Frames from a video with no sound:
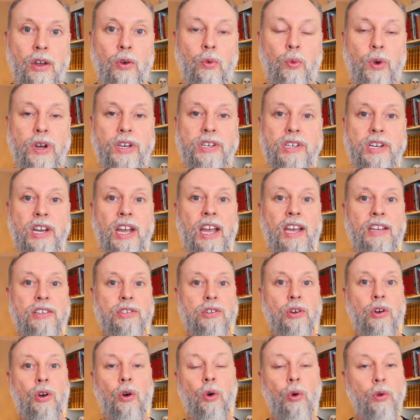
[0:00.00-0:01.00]
which
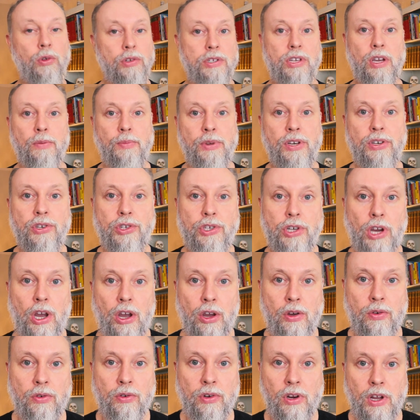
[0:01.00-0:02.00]
has also been
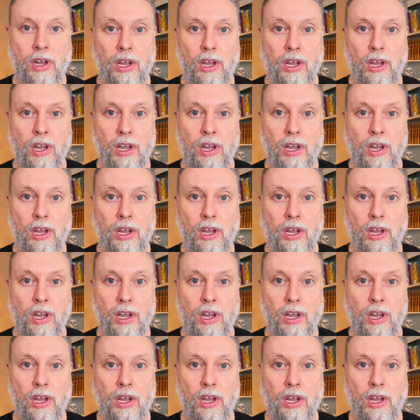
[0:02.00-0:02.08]
shown